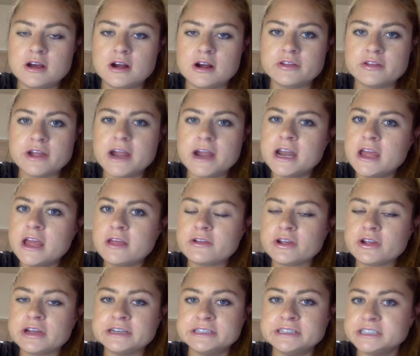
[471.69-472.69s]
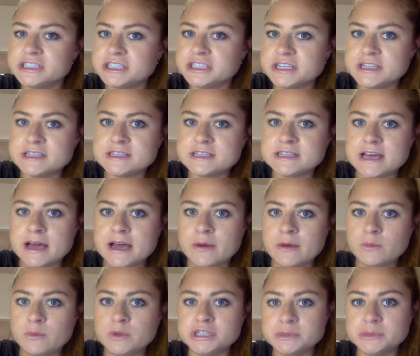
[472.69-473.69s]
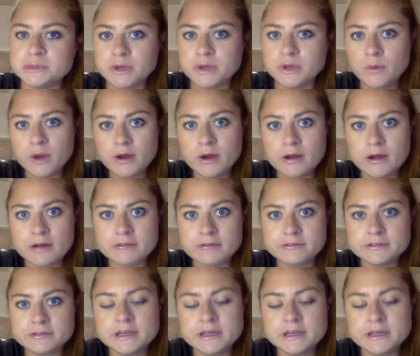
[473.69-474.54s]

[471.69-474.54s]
Are there any other conditions that we should be aware of?